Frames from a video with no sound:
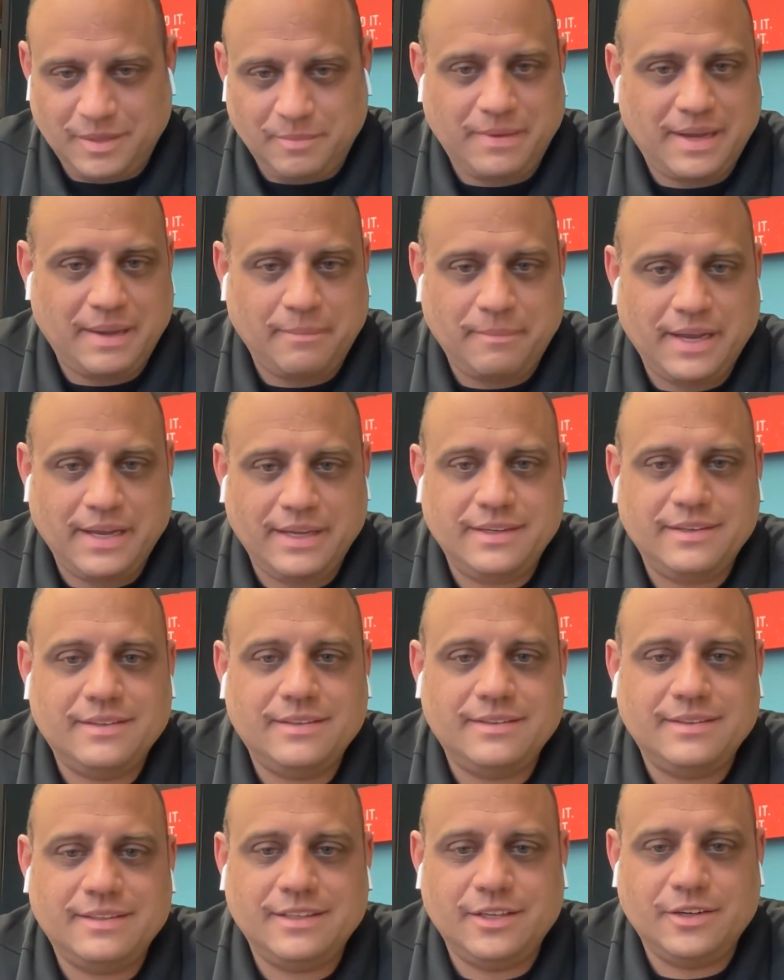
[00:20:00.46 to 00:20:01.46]
in my mind?
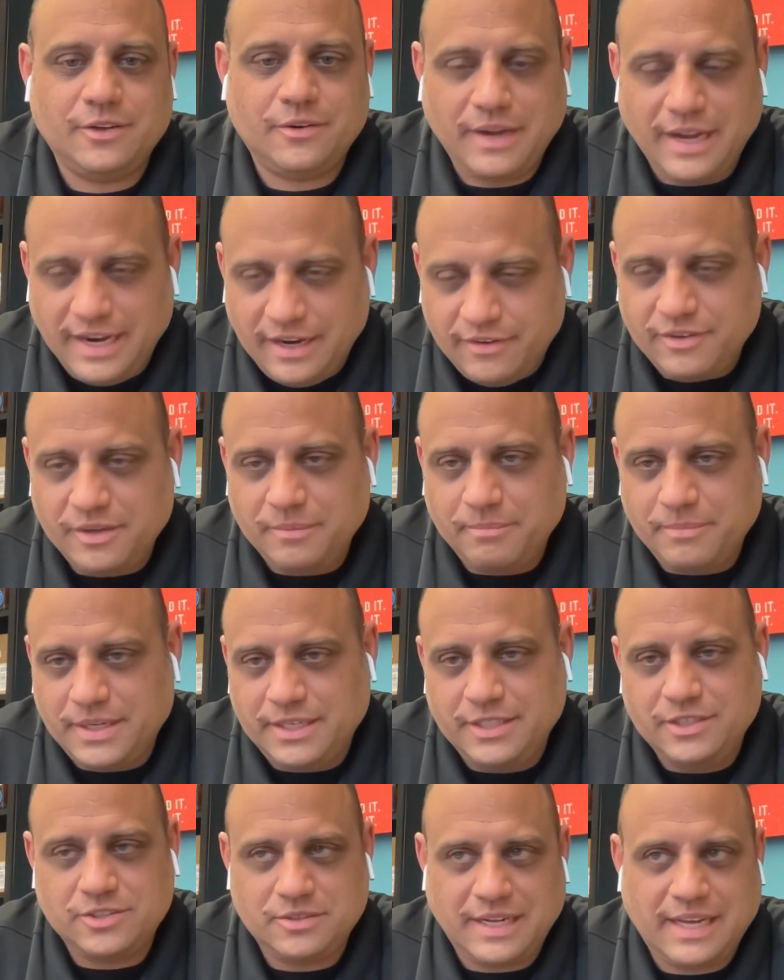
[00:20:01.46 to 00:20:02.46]
You know,
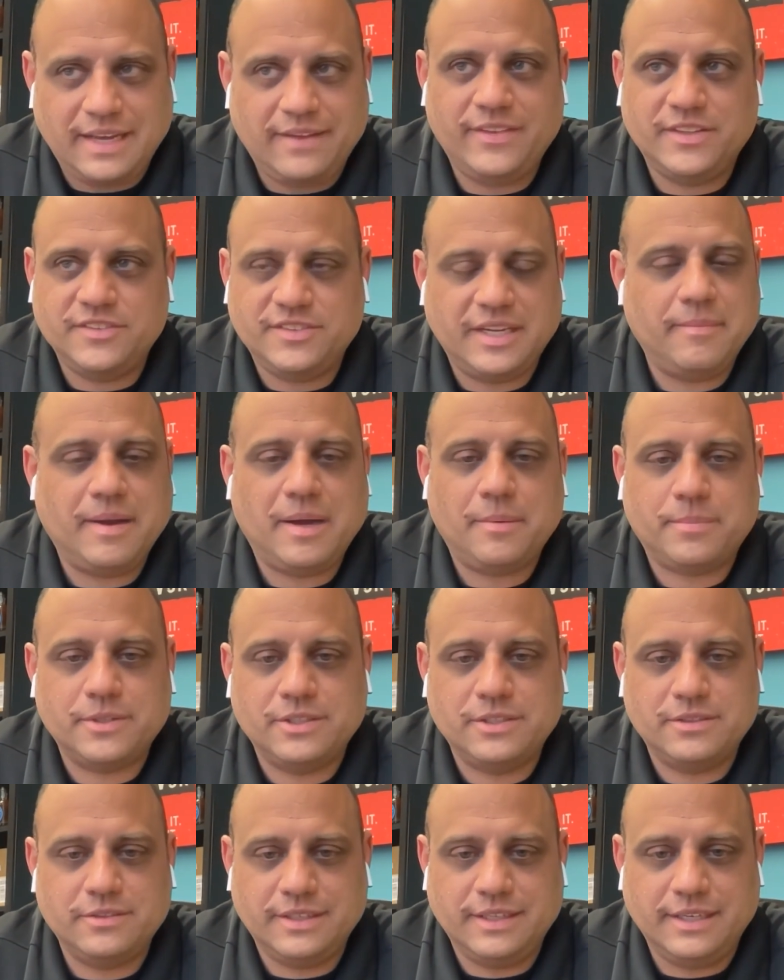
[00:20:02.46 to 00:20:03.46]
everybody should have the same
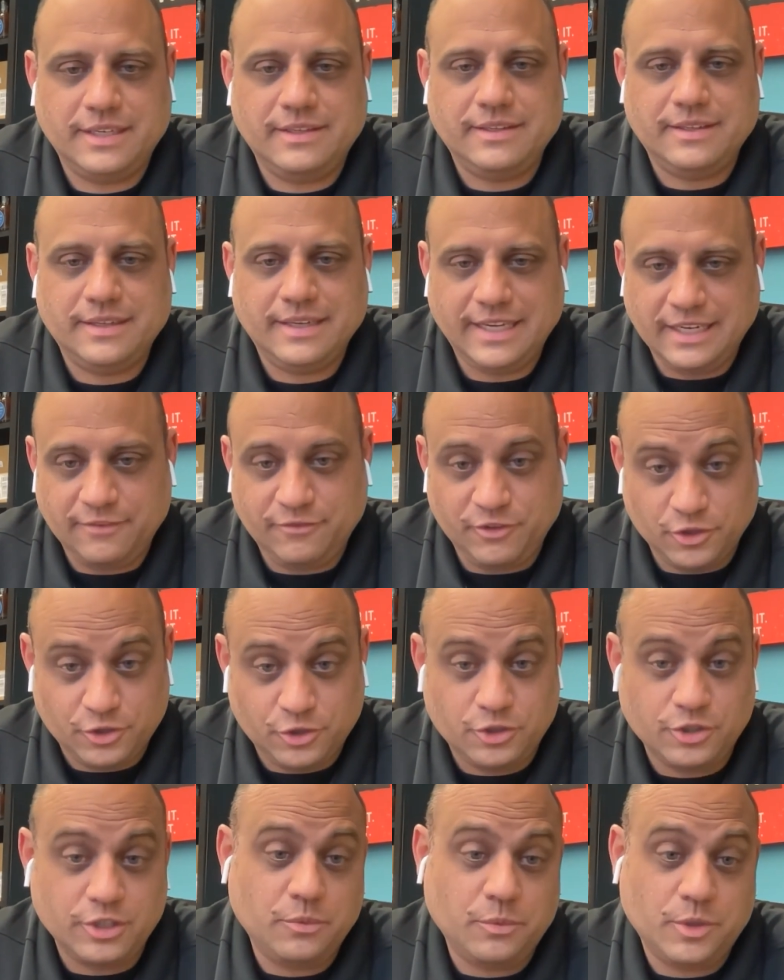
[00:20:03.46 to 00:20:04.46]
opportunity. And if you're
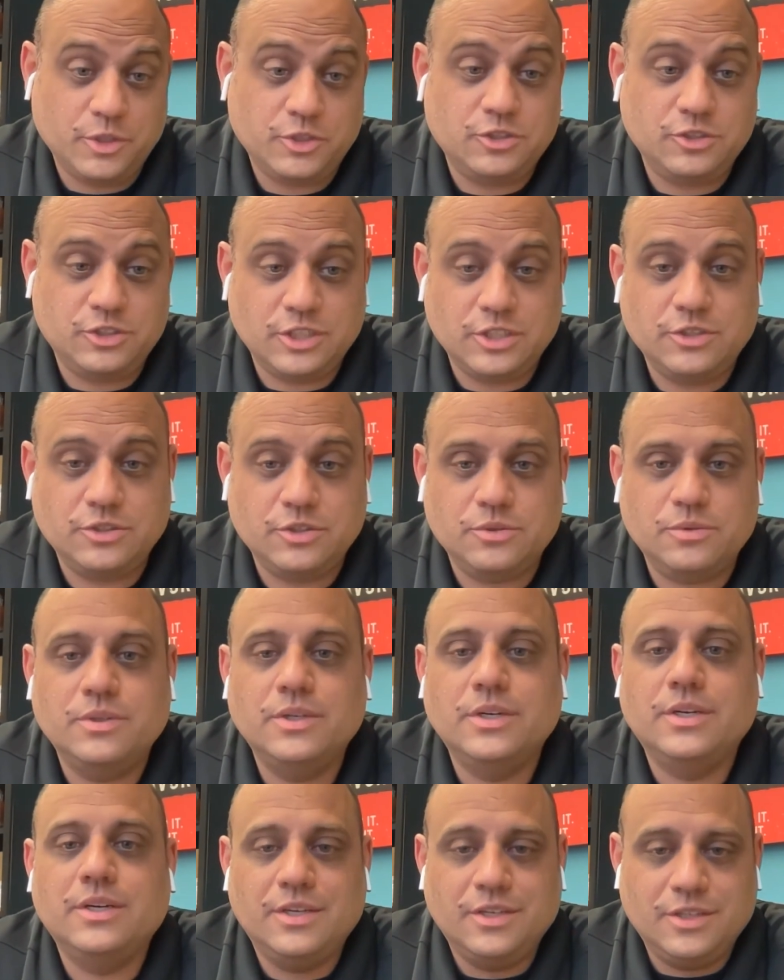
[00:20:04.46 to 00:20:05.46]
good at what you do,
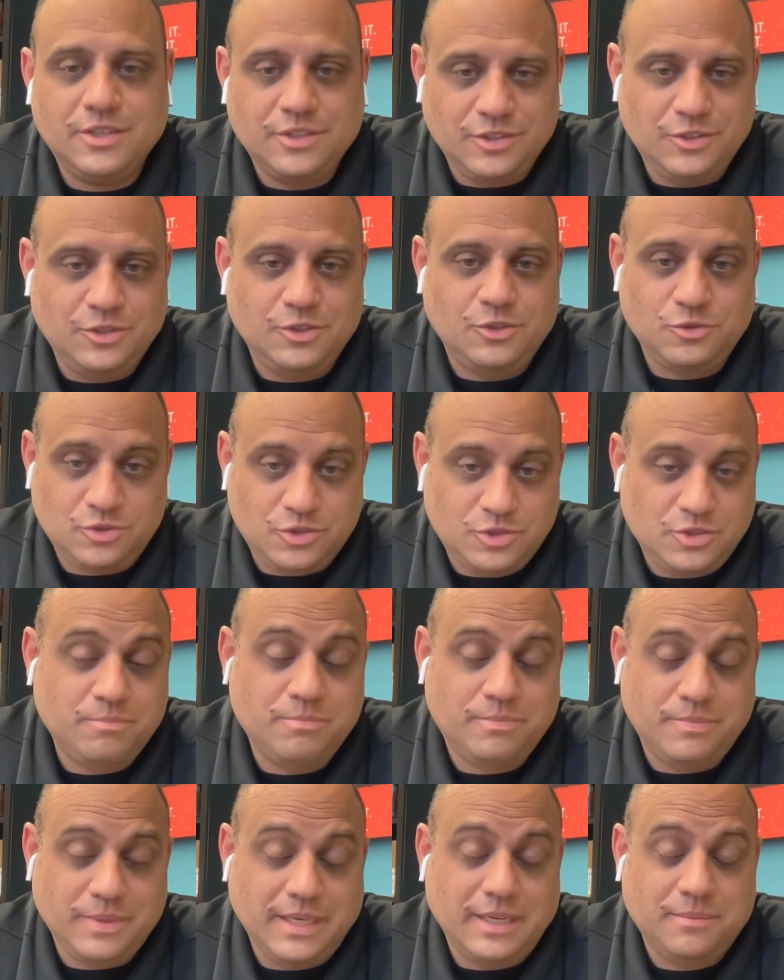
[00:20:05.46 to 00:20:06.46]
you
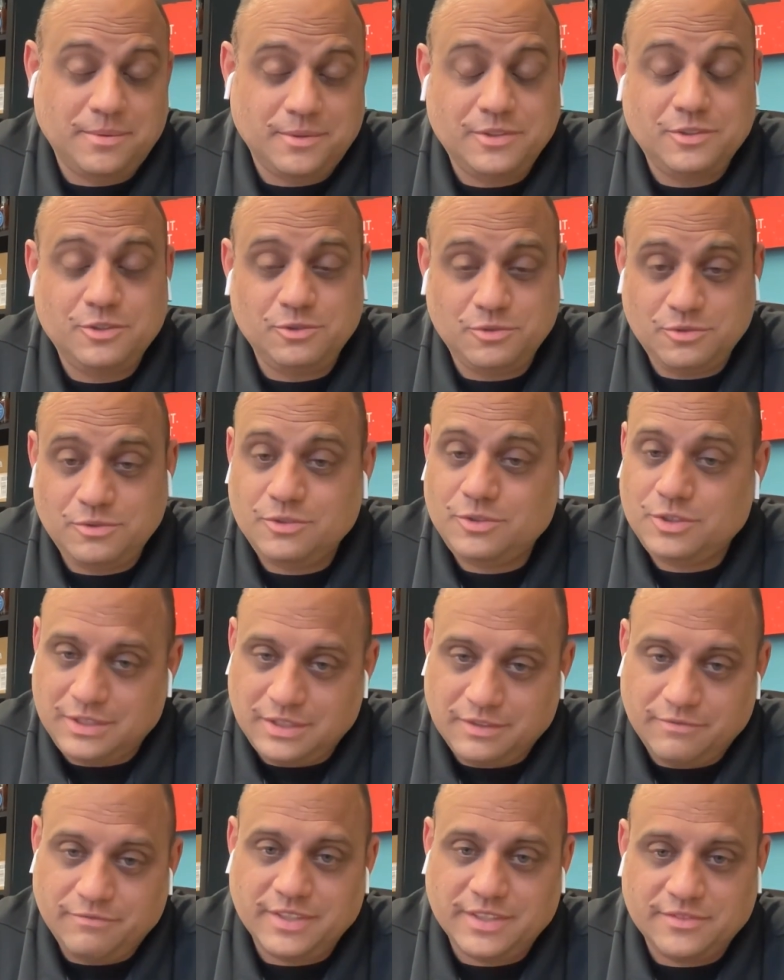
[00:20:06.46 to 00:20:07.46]
should be able to
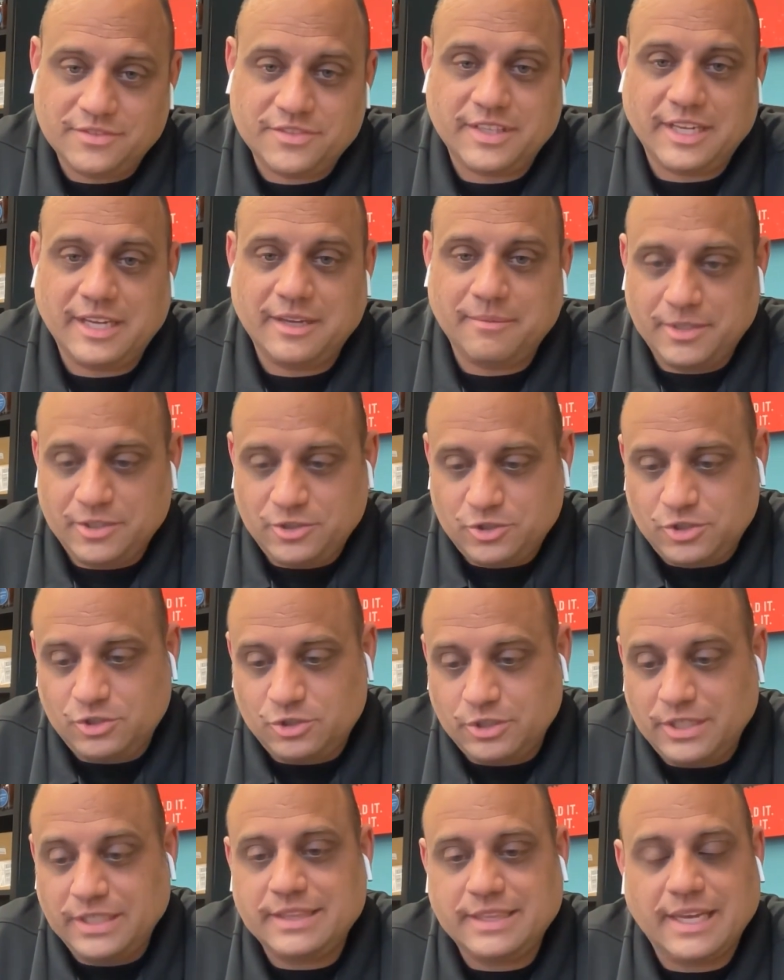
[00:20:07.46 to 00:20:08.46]
convince them and
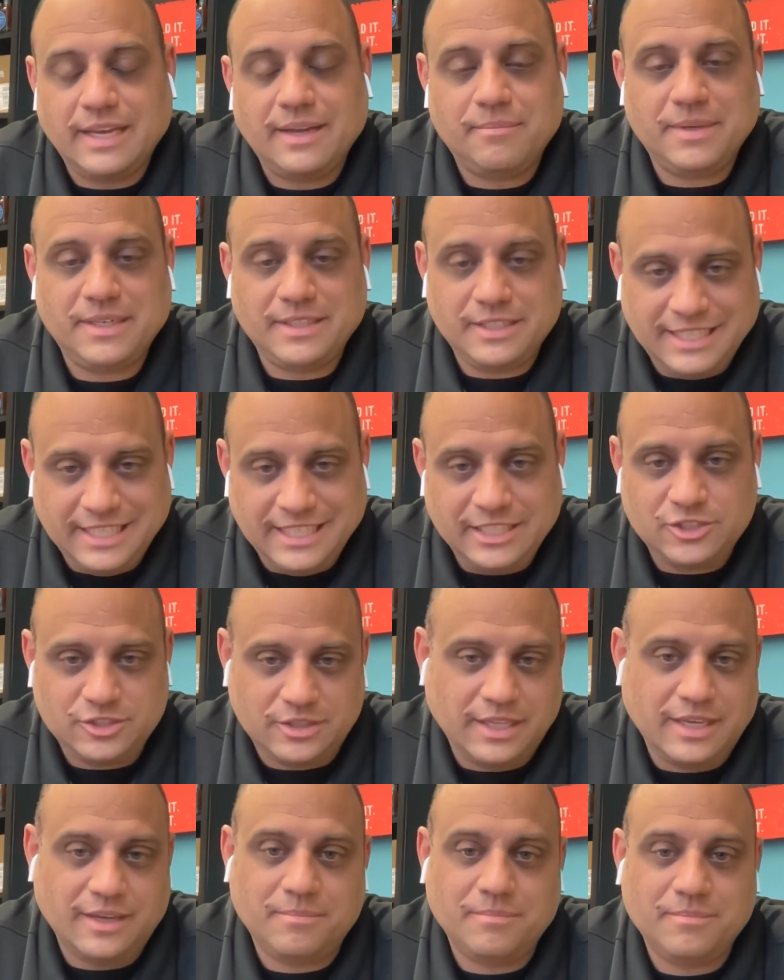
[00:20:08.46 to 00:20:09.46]
treat them and
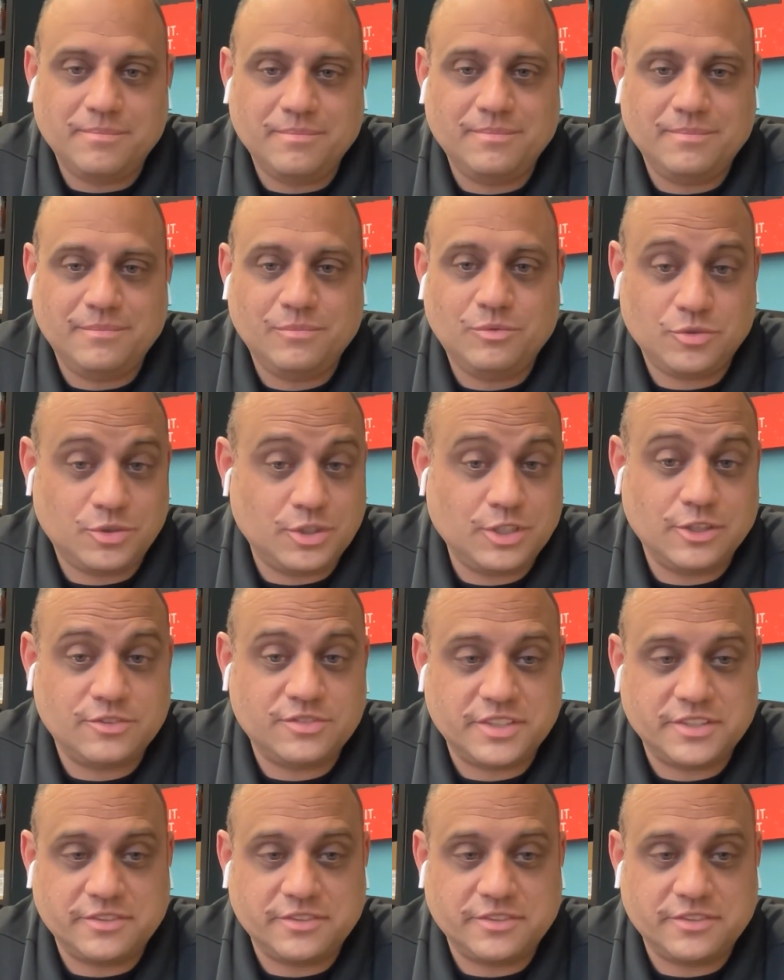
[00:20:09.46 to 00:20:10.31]
teach them through your